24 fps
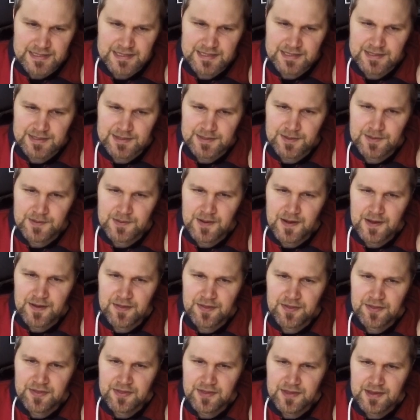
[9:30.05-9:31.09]
so I
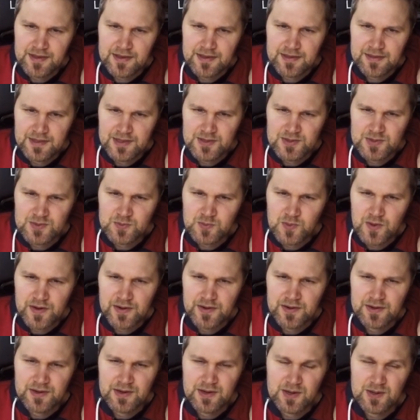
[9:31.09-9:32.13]
think this
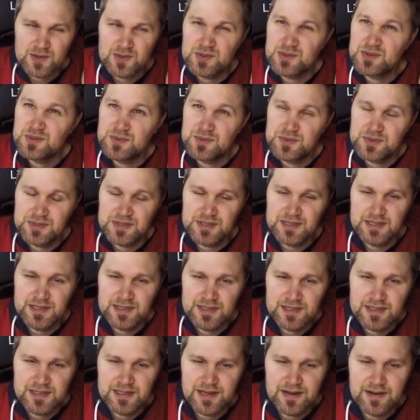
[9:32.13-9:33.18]
one goes to C
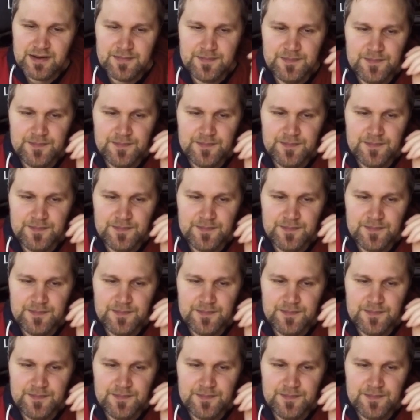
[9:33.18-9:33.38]
tier.